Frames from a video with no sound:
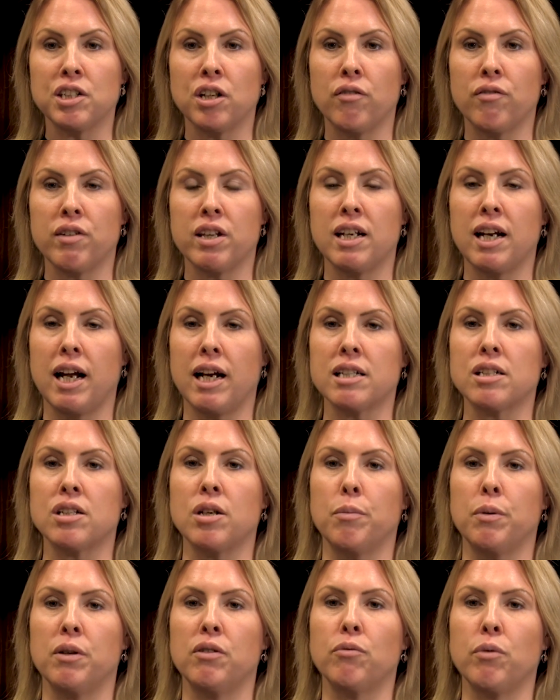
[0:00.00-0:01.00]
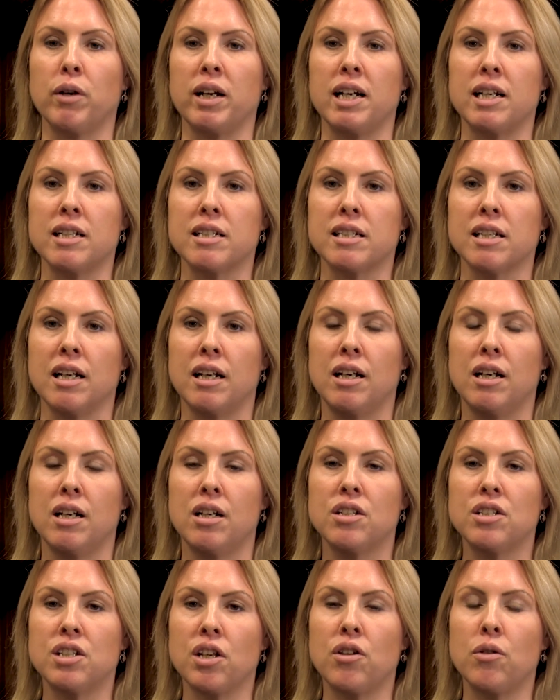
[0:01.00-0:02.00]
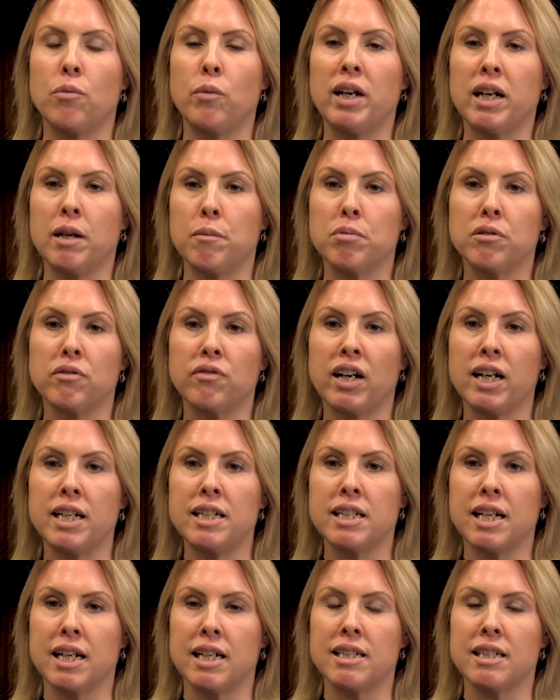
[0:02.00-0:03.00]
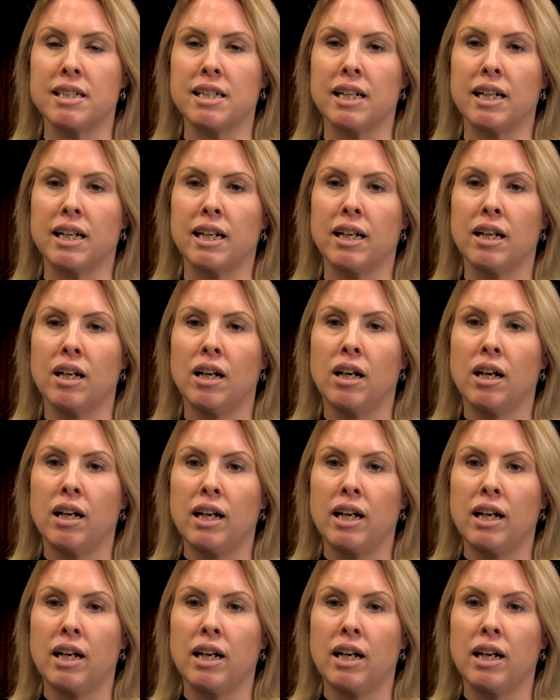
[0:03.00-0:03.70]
it over the next couple of weeks so that we can provide testing